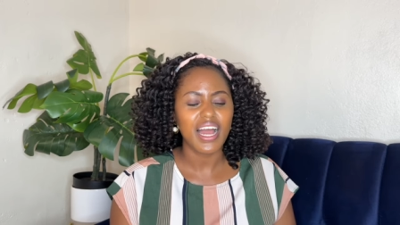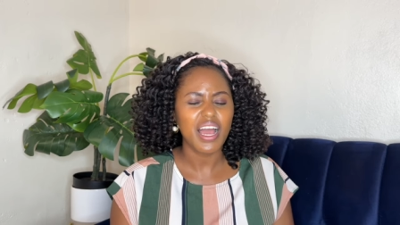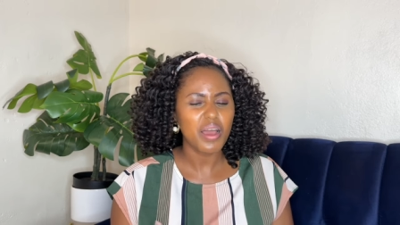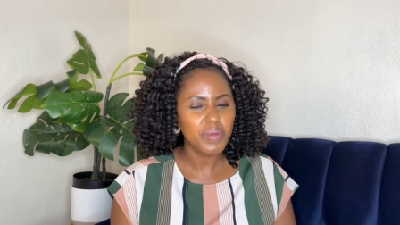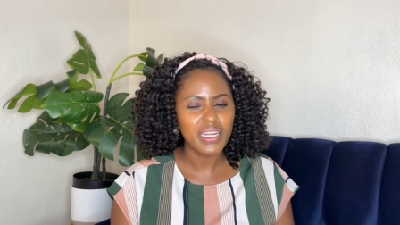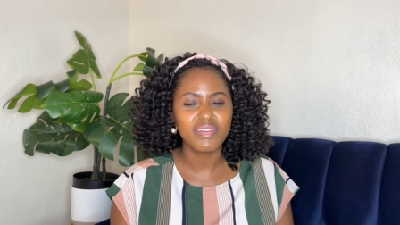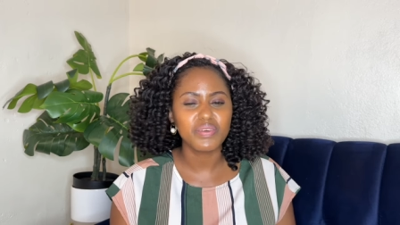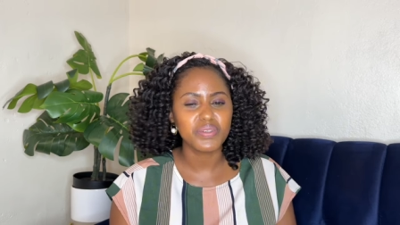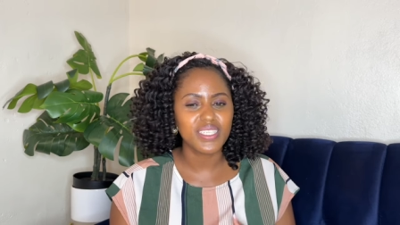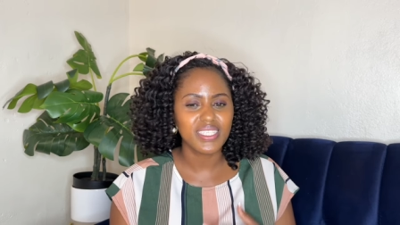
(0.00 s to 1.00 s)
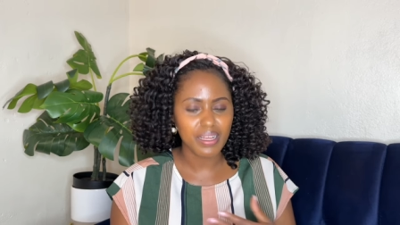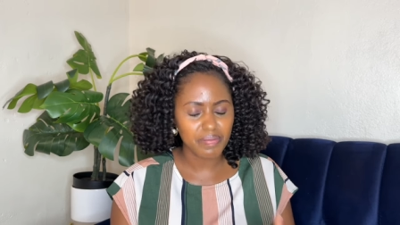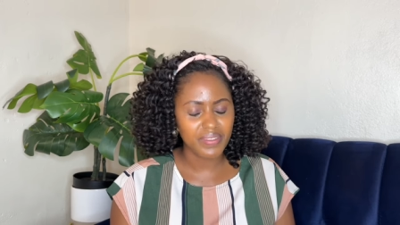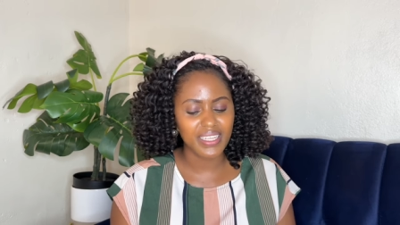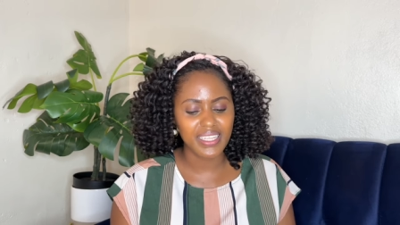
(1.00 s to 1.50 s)
I believe there was
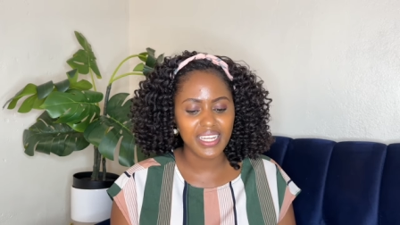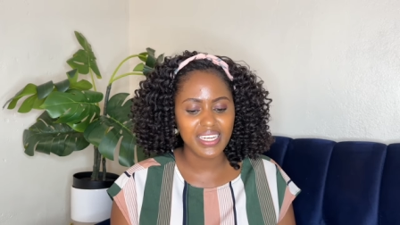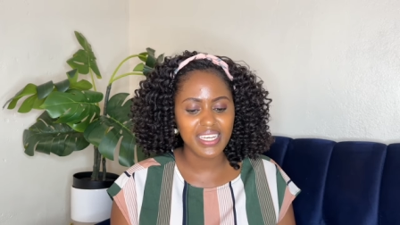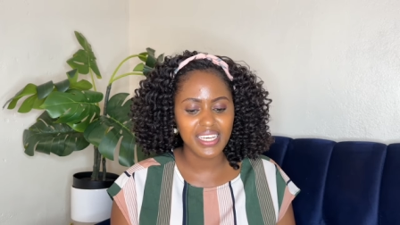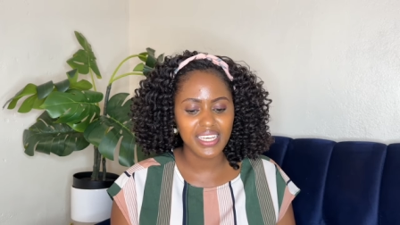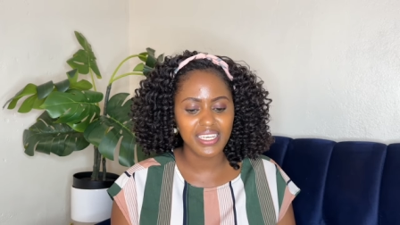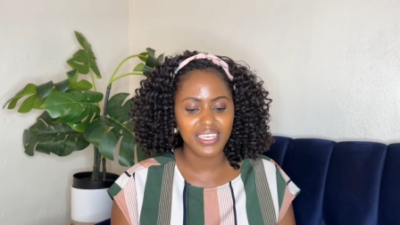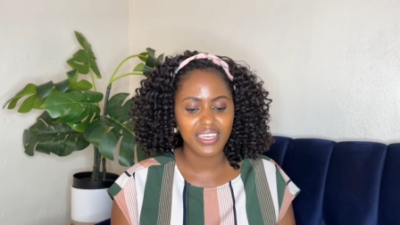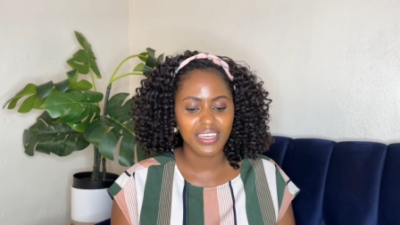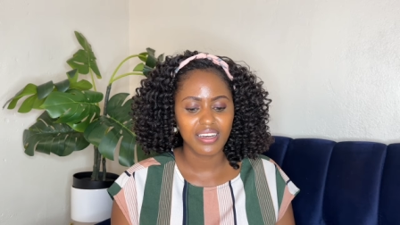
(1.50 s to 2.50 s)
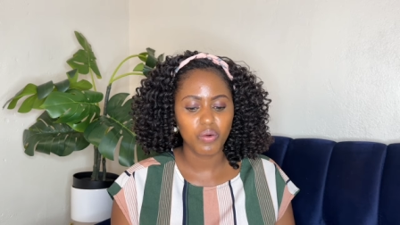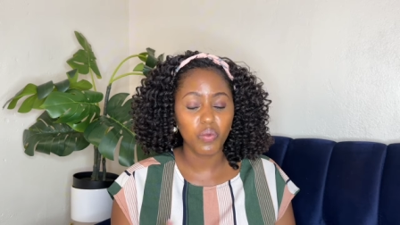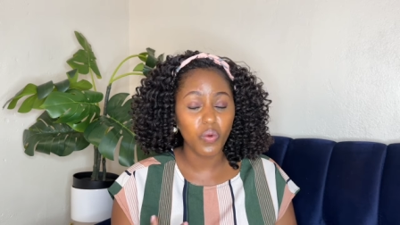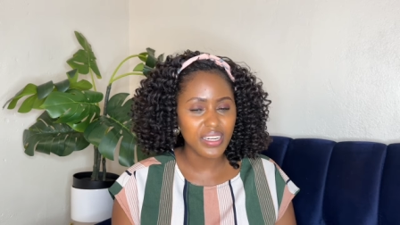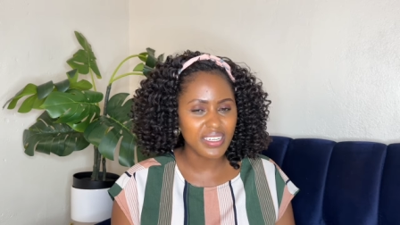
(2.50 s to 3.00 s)
something that He
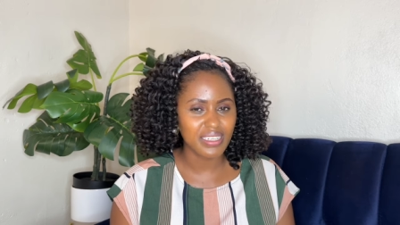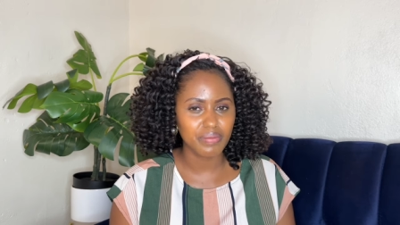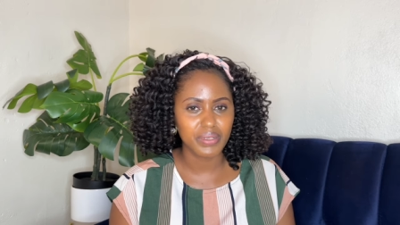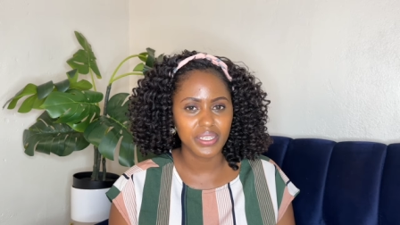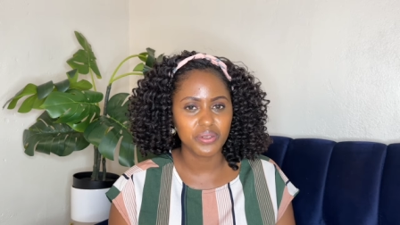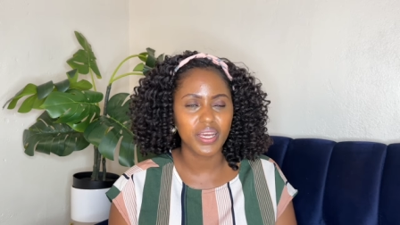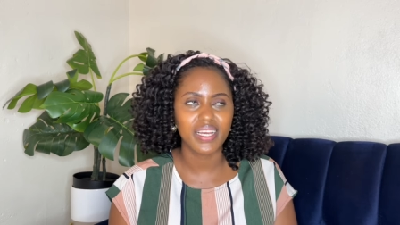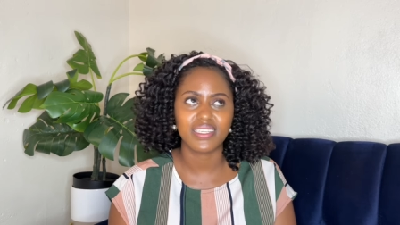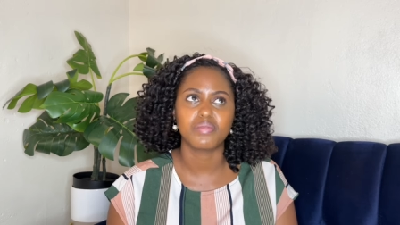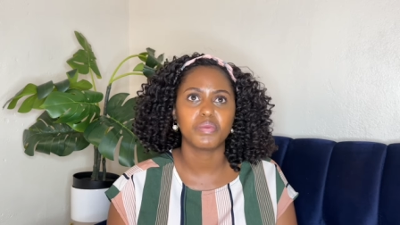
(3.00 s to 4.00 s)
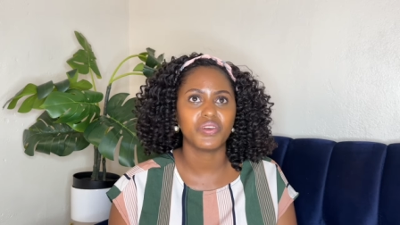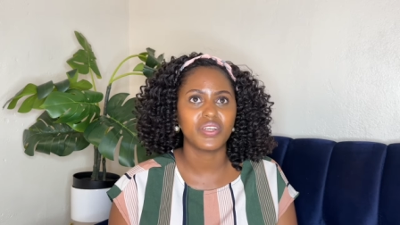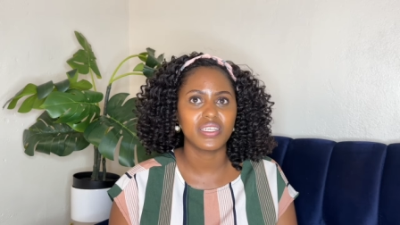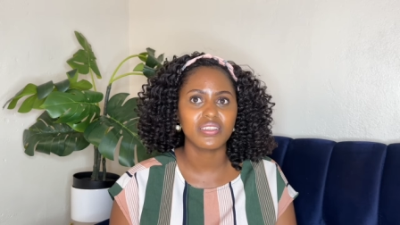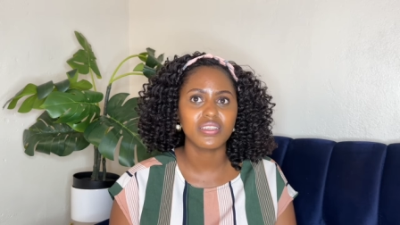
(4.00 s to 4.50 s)
wanted me to
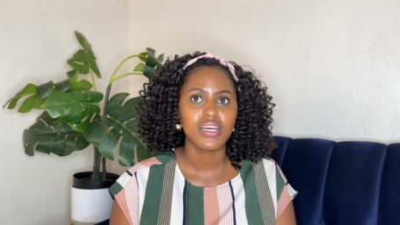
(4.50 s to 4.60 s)
experience.